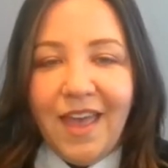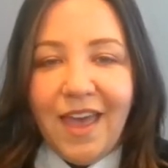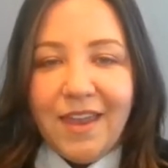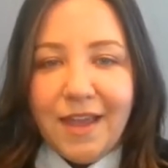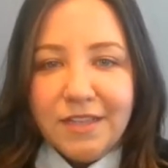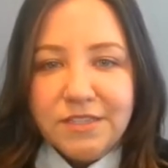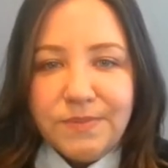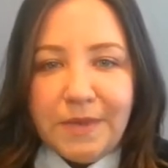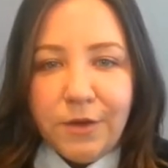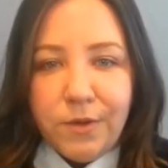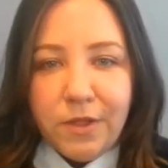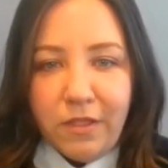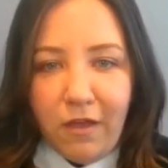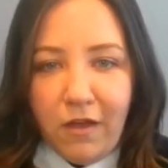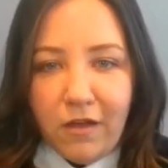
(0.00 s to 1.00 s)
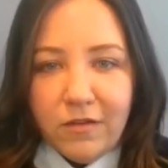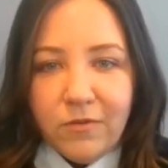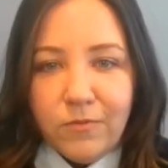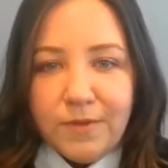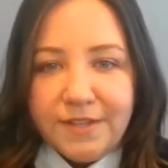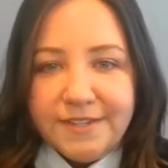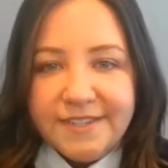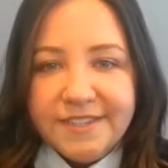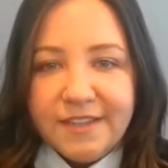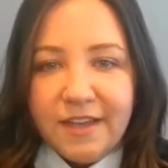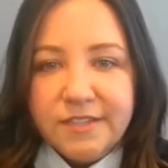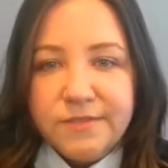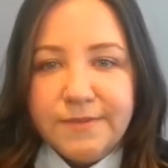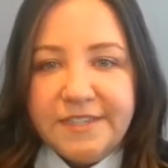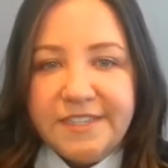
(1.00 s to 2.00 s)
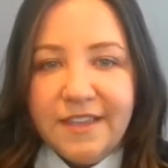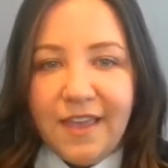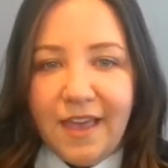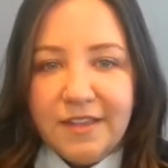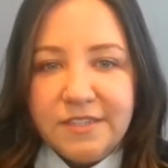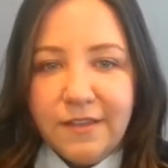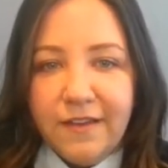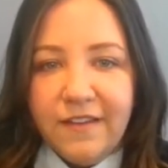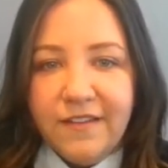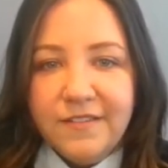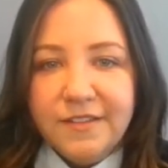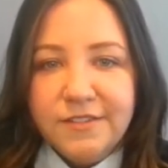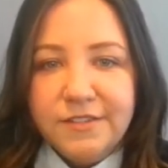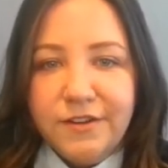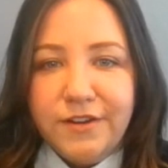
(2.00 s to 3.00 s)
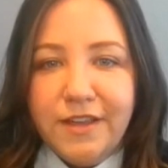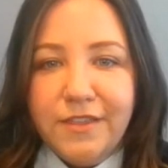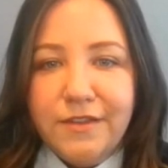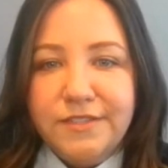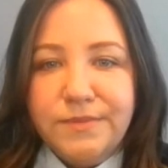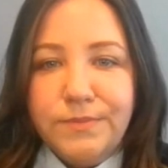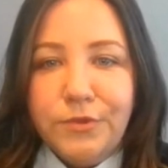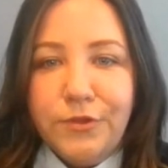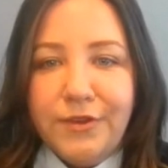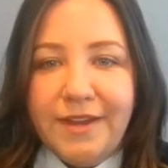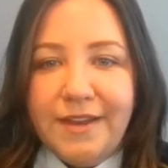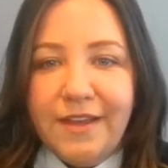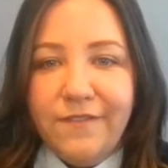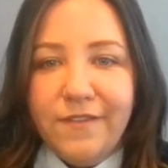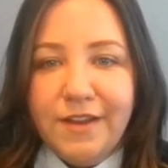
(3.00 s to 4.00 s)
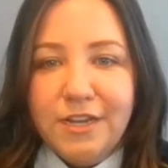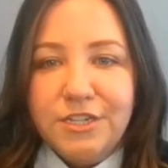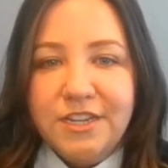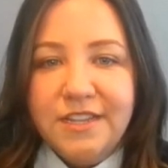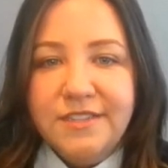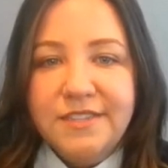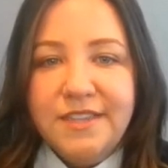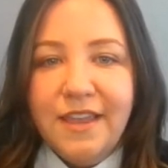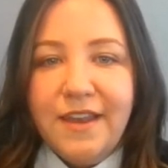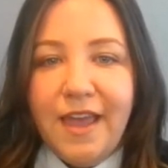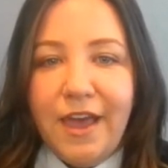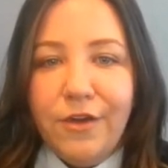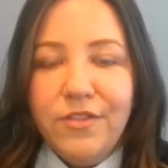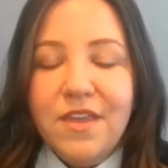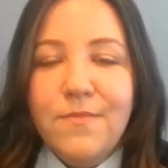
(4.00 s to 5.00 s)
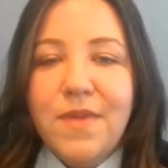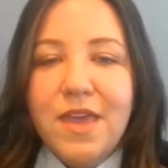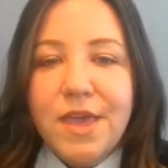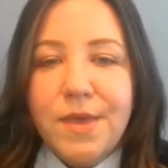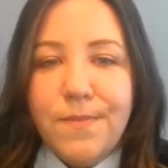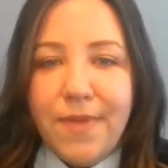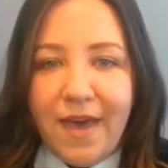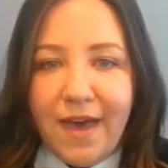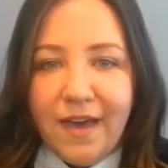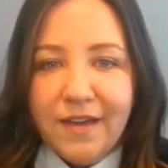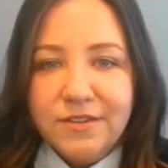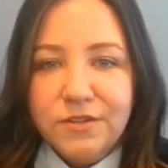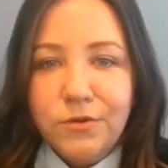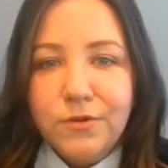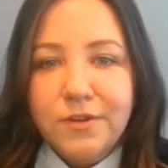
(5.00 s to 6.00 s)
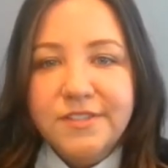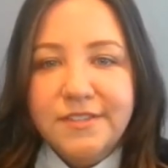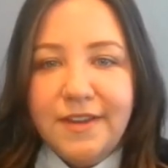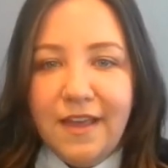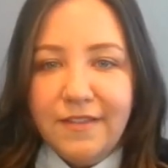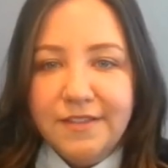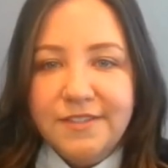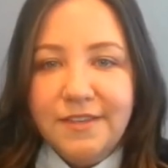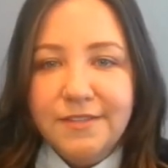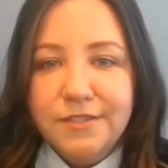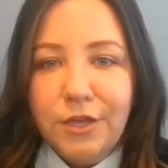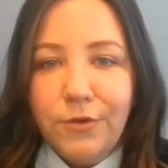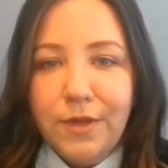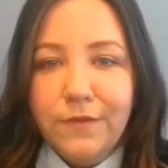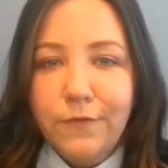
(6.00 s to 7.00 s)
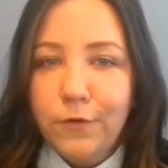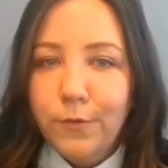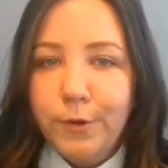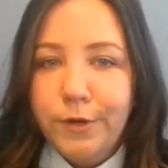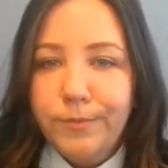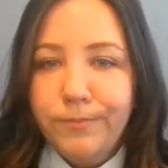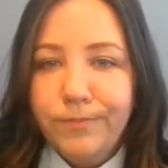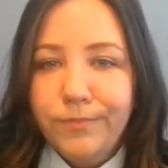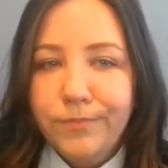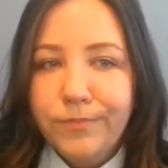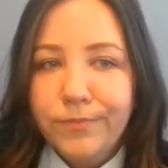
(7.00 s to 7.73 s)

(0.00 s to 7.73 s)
And as we go along, we'll discuss recent case law concerning those employee definitions and how they may impact courts' analyses going forward.